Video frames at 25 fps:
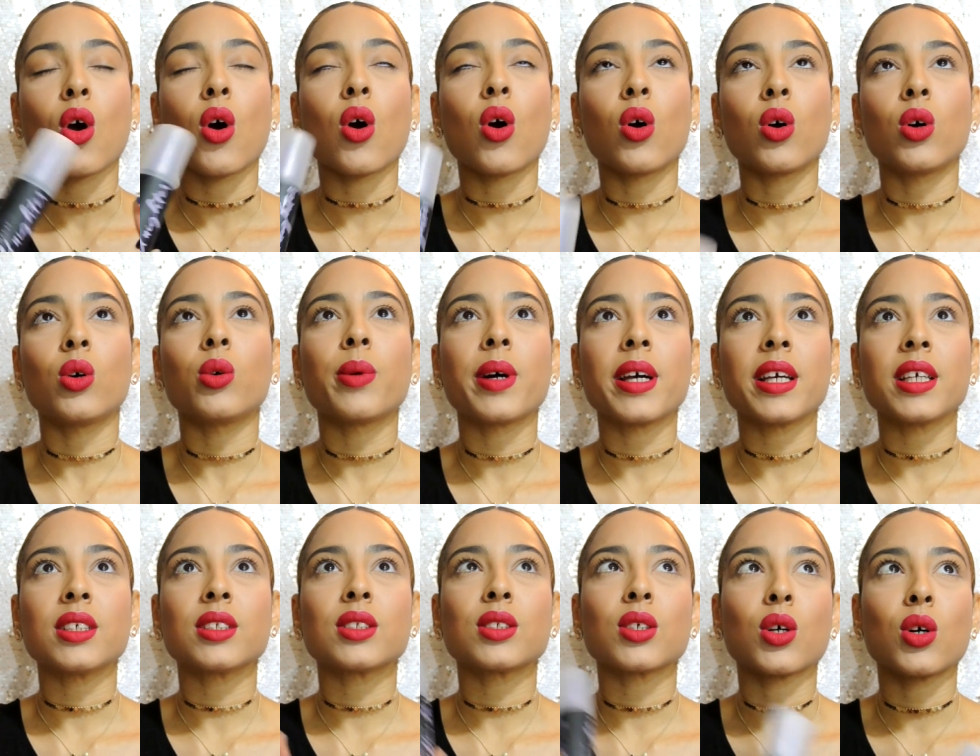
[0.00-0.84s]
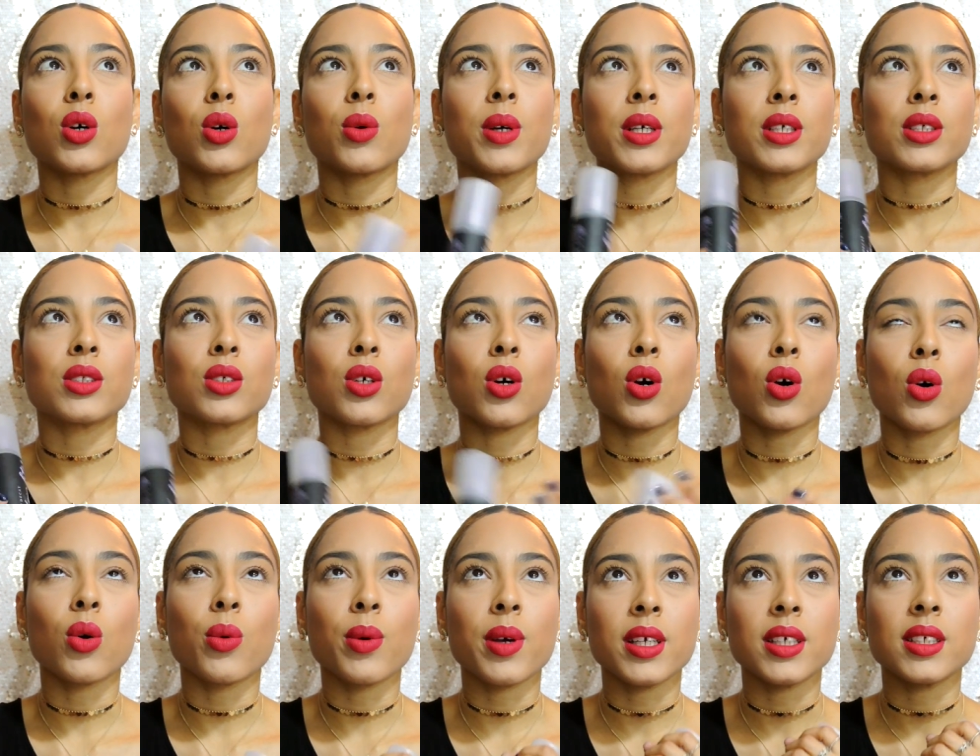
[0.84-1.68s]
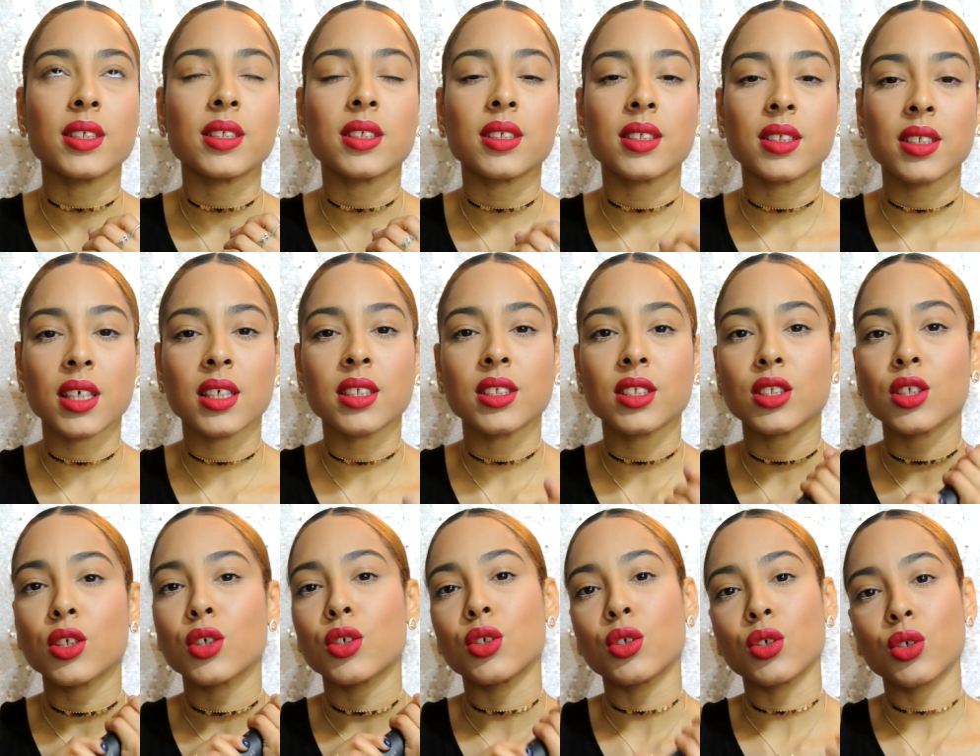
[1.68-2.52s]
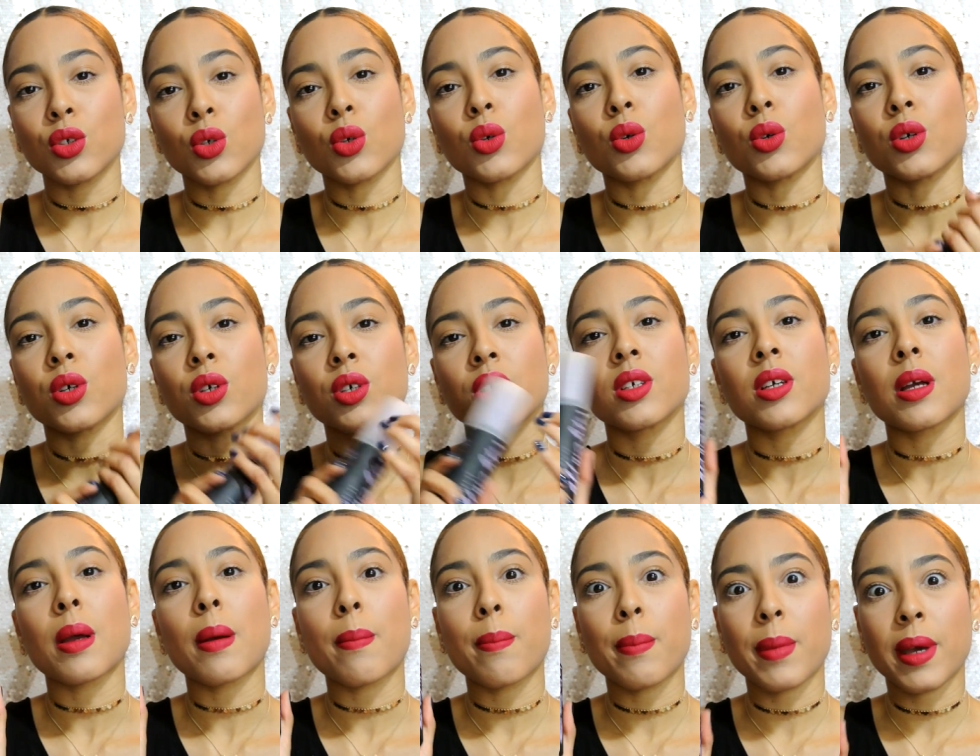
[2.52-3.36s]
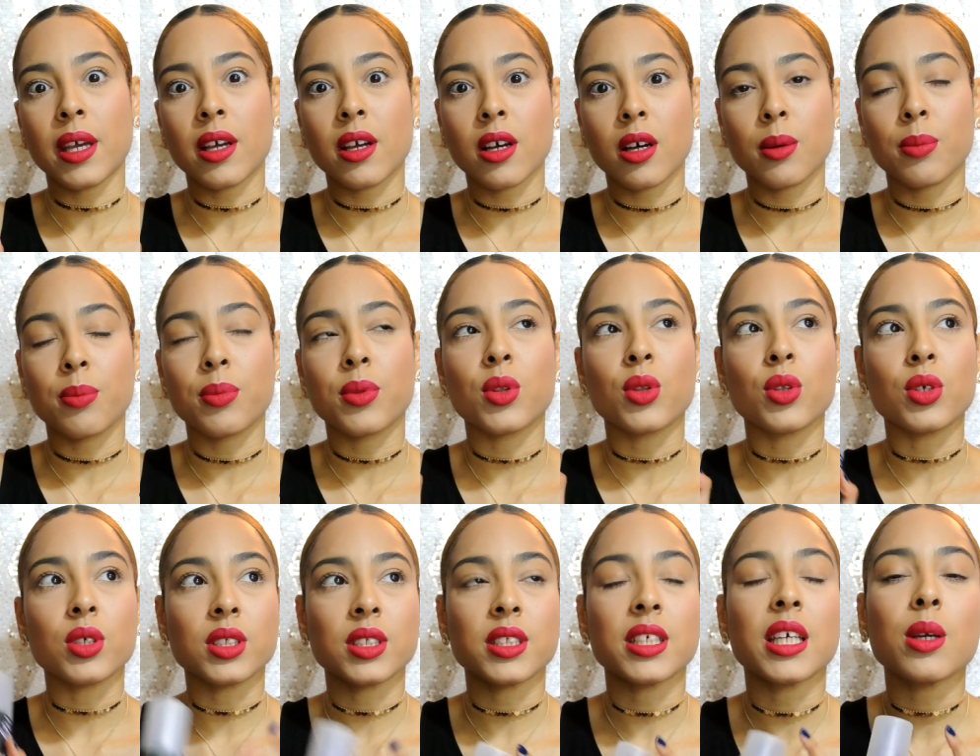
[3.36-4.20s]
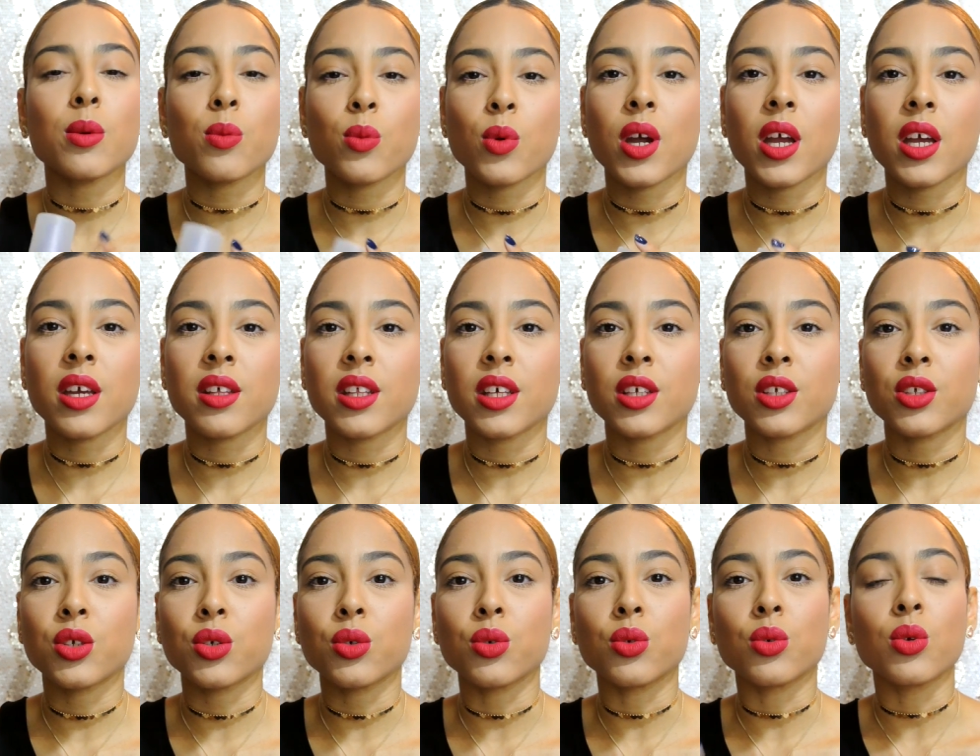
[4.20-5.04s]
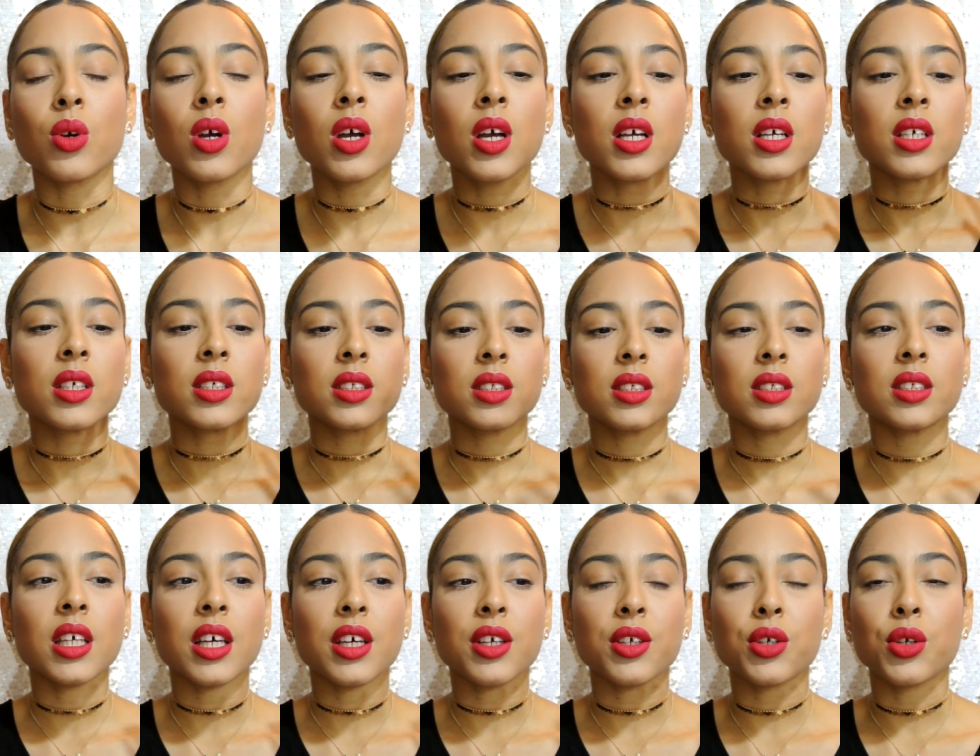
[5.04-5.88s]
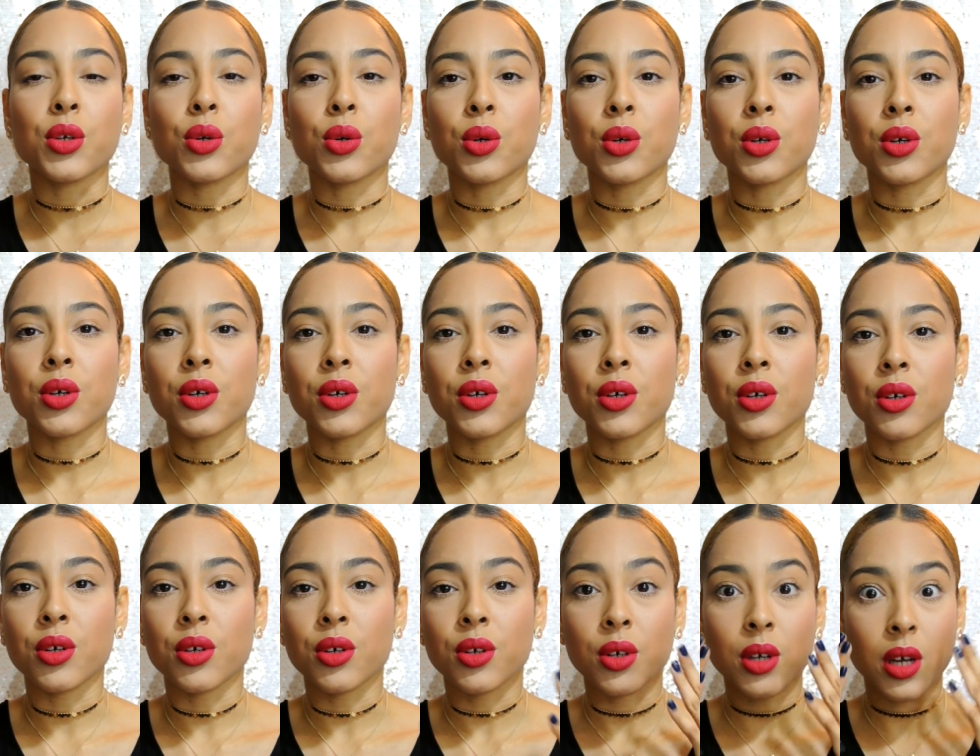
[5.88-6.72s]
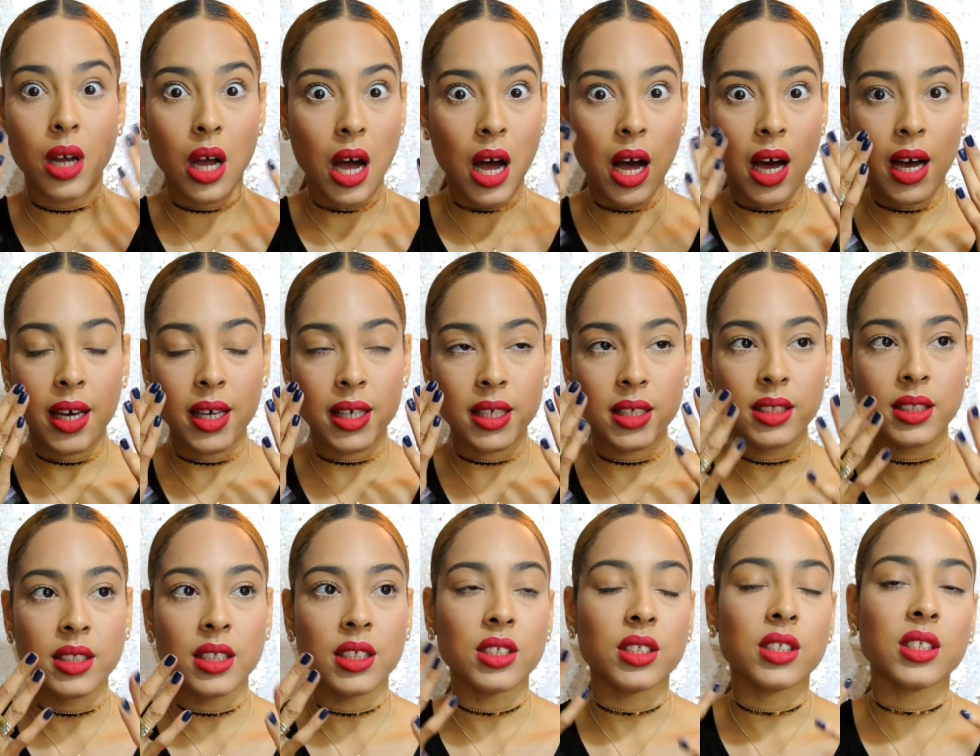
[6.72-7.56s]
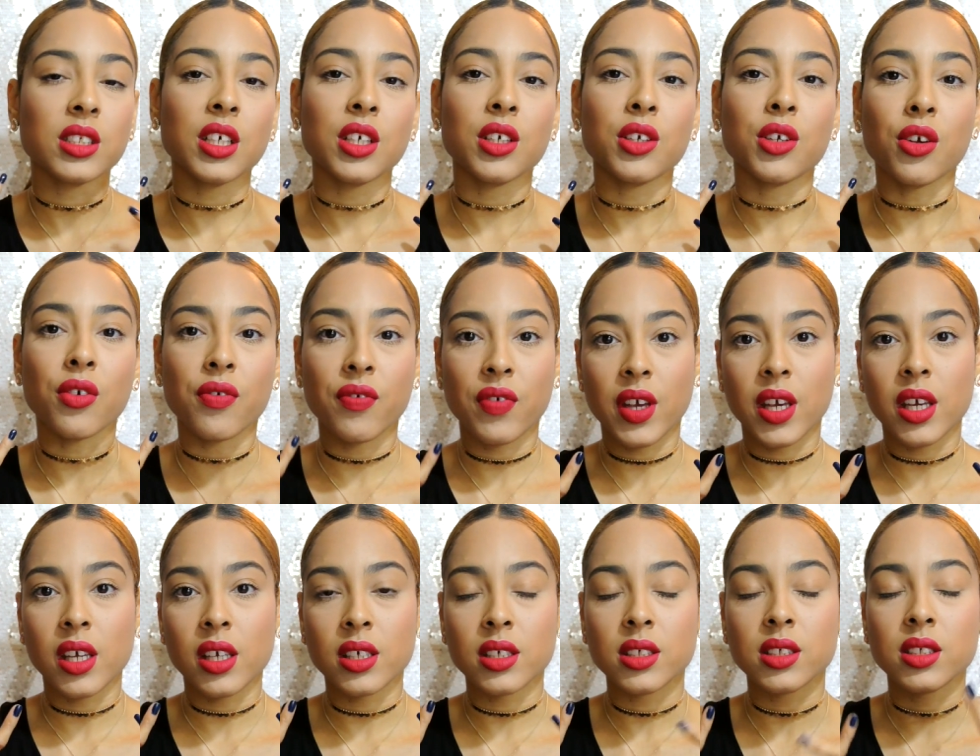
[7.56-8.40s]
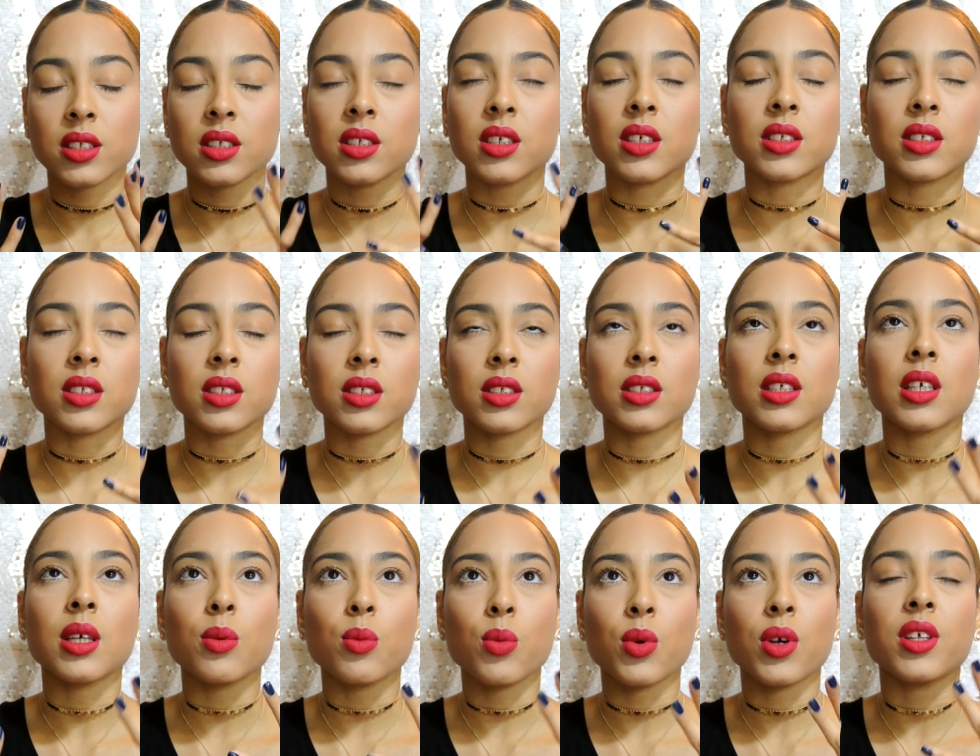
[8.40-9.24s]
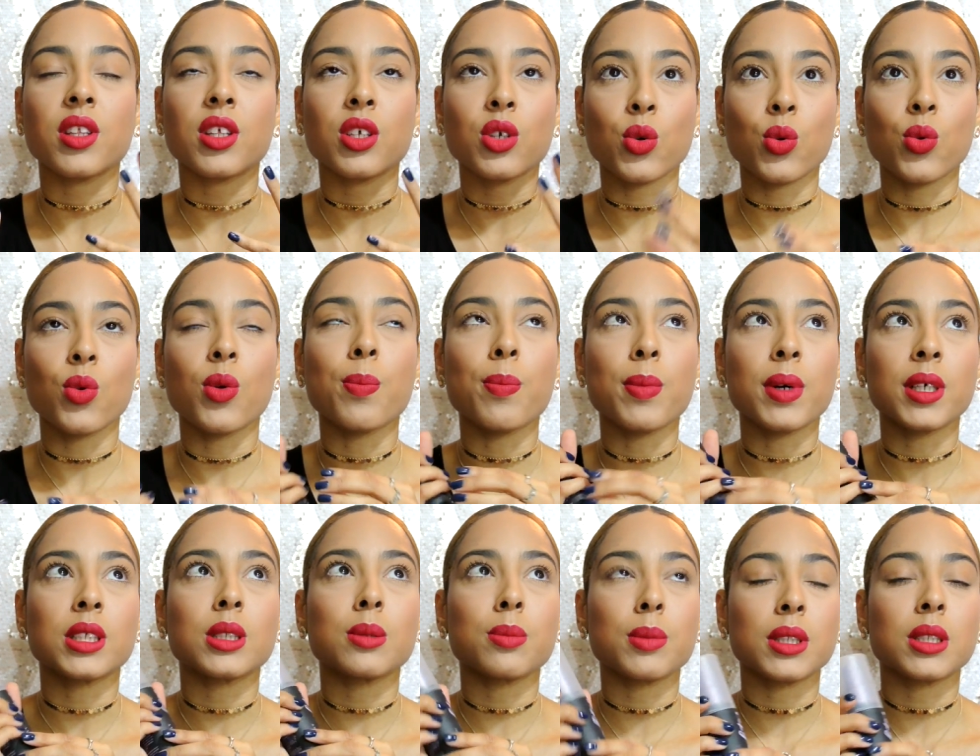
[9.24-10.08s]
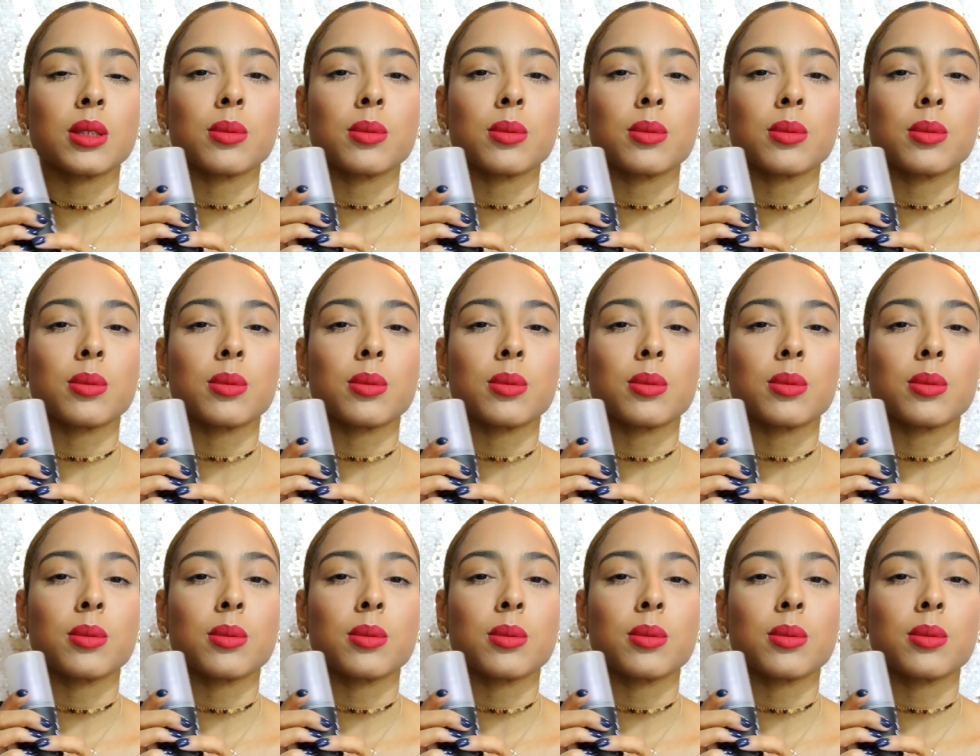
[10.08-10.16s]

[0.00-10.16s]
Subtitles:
Always set your makeup. The same way that you set your eyes and set your face is the same way that you must